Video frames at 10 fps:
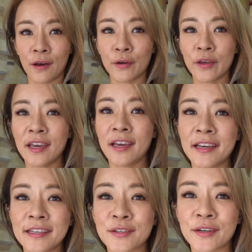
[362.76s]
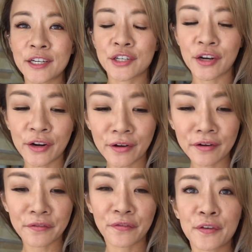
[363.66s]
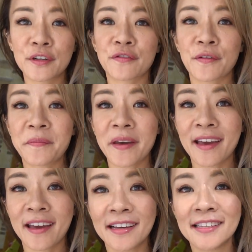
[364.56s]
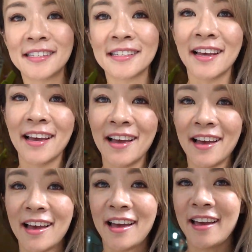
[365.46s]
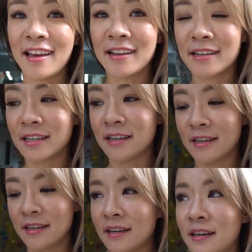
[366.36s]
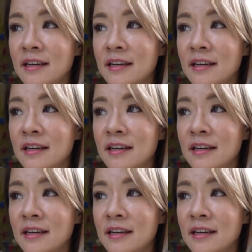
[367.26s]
Okay, so I tried on a few different pairs and uh,